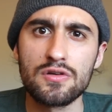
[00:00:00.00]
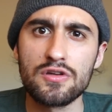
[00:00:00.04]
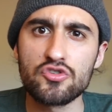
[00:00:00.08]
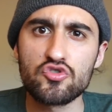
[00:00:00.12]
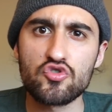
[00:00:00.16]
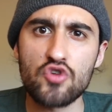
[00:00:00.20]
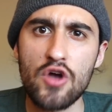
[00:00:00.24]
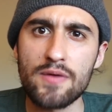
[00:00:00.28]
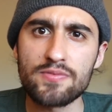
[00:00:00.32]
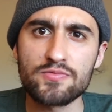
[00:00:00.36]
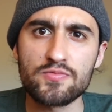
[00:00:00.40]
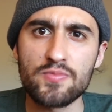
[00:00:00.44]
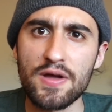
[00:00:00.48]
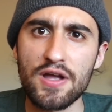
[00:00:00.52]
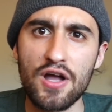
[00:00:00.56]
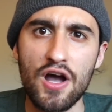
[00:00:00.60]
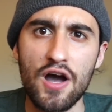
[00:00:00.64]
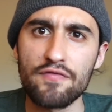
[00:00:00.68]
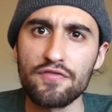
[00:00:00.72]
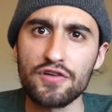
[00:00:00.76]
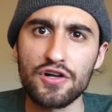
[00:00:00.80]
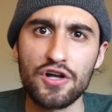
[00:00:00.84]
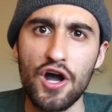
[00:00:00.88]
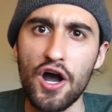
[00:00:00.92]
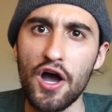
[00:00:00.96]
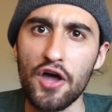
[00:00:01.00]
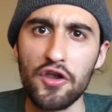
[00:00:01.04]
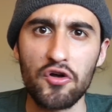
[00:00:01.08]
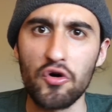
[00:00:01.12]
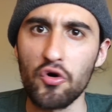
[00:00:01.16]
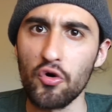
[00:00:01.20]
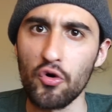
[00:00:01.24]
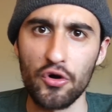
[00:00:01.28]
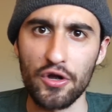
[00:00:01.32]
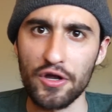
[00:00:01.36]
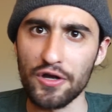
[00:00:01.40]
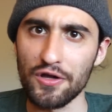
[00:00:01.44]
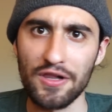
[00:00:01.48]
dropped my avocado
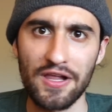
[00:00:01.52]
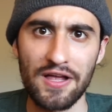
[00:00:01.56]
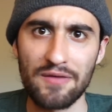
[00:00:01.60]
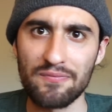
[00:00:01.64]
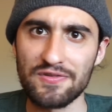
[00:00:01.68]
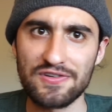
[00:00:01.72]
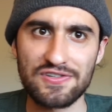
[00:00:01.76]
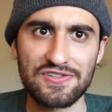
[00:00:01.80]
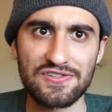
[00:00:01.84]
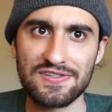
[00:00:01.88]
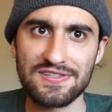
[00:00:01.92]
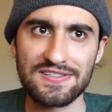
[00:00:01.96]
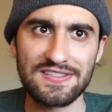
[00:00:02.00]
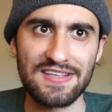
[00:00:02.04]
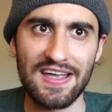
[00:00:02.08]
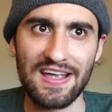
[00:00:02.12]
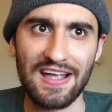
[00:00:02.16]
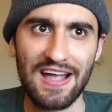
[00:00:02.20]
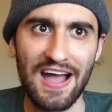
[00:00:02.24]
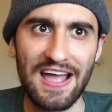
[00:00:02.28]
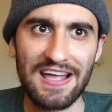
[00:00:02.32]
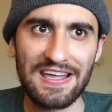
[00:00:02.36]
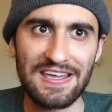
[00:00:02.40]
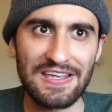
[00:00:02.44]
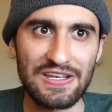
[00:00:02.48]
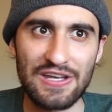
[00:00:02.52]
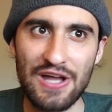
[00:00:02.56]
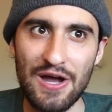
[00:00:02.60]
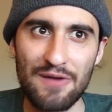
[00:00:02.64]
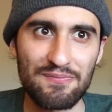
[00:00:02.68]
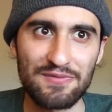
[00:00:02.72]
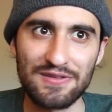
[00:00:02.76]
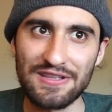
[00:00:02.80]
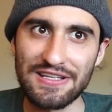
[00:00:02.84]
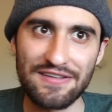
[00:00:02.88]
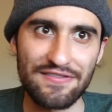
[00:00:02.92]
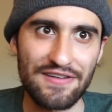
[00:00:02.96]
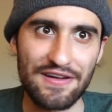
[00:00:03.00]
oil, and was just like, I cannot
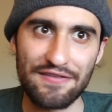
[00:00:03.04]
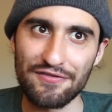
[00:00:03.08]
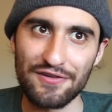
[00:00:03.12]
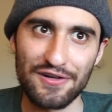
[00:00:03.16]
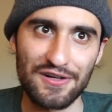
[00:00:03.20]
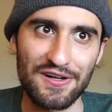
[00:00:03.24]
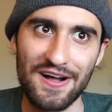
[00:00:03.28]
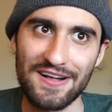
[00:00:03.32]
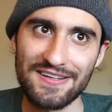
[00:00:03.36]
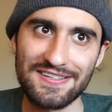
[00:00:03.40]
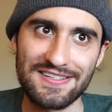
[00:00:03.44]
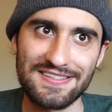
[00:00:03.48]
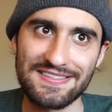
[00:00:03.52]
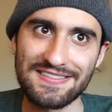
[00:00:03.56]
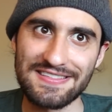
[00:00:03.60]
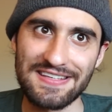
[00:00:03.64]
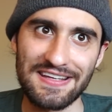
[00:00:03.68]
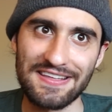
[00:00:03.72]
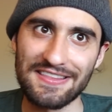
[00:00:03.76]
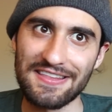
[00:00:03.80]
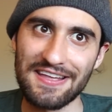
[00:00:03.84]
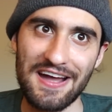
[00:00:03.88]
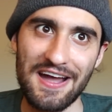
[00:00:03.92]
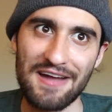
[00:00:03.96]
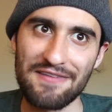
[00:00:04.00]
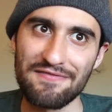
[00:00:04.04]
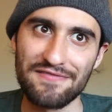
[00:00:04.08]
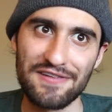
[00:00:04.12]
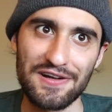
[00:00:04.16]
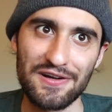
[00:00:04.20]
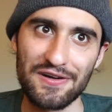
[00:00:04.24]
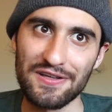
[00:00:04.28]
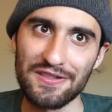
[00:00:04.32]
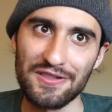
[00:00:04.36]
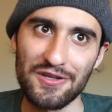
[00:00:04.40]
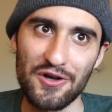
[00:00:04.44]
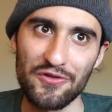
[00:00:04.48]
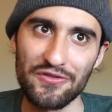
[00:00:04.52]
believe I forgot to sing the I'm
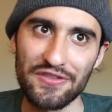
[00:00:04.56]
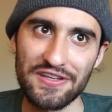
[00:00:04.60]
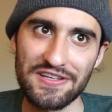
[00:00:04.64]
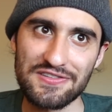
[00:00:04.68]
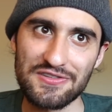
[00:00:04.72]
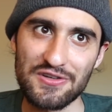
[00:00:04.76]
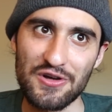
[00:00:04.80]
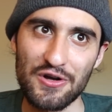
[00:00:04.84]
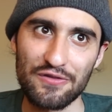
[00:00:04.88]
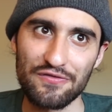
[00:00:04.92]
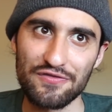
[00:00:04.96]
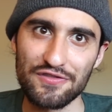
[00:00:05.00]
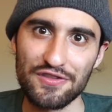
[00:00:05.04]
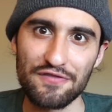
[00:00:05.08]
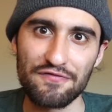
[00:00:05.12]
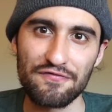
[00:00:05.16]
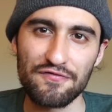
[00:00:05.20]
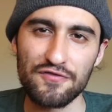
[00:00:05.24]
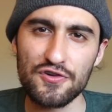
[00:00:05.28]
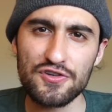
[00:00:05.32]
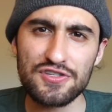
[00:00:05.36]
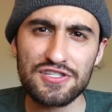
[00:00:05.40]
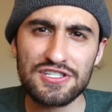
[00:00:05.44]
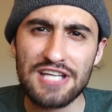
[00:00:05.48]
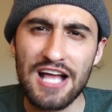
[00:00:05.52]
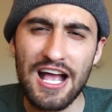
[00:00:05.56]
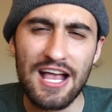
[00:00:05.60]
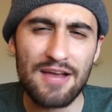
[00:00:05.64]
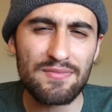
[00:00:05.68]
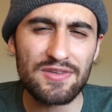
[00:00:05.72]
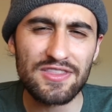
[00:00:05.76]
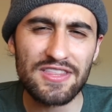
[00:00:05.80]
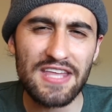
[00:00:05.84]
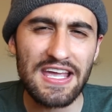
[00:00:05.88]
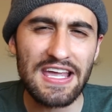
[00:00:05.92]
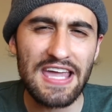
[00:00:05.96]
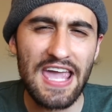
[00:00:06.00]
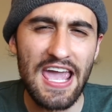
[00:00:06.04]
Very Lonely song for the first time
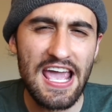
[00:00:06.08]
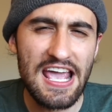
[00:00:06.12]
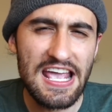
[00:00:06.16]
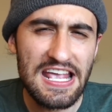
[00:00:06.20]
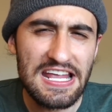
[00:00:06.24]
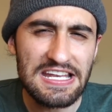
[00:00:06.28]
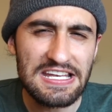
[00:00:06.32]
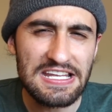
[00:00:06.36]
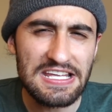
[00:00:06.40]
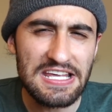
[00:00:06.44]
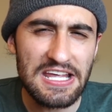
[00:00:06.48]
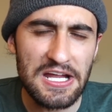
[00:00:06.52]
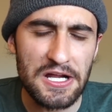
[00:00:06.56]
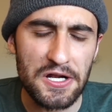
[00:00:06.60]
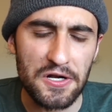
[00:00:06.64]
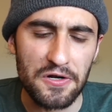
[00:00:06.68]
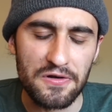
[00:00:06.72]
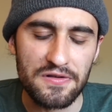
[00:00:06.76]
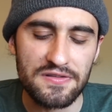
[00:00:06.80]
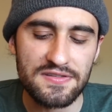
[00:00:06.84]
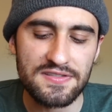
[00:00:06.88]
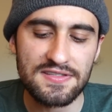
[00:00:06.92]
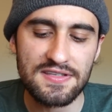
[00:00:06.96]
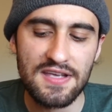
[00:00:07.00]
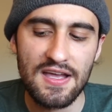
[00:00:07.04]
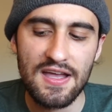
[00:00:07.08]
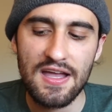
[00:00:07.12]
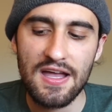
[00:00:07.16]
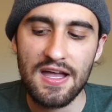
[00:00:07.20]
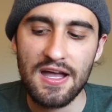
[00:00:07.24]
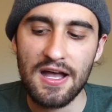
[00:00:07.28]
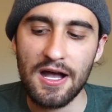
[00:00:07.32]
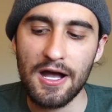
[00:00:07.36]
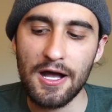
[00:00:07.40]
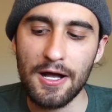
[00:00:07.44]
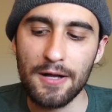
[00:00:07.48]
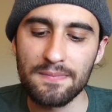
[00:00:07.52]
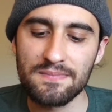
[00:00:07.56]
in like 8 years.
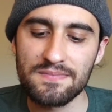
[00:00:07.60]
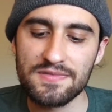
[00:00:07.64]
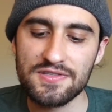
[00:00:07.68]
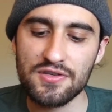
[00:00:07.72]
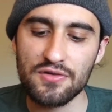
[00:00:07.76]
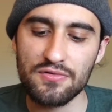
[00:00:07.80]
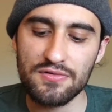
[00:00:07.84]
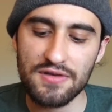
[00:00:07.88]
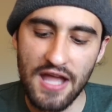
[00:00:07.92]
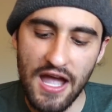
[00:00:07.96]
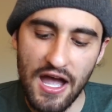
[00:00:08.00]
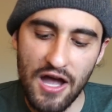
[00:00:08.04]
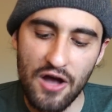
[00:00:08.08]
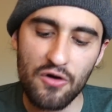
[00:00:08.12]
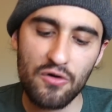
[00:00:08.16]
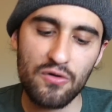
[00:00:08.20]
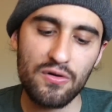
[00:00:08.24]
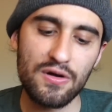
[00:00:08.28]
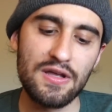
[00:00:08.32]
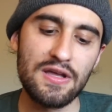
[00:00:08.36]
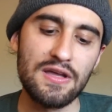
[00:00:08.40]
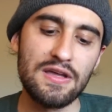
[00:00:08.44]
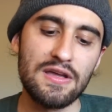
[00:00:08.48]
So now